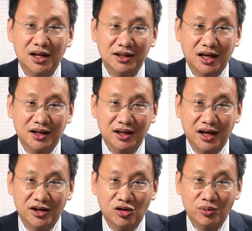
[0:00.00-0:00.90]
that the
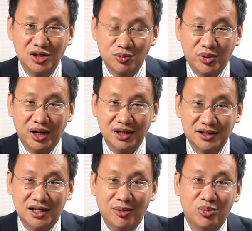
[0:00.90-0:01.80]
economic spread is
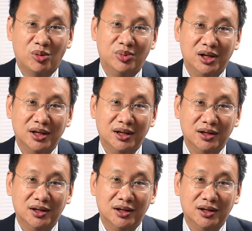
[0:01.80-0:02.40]
done properly.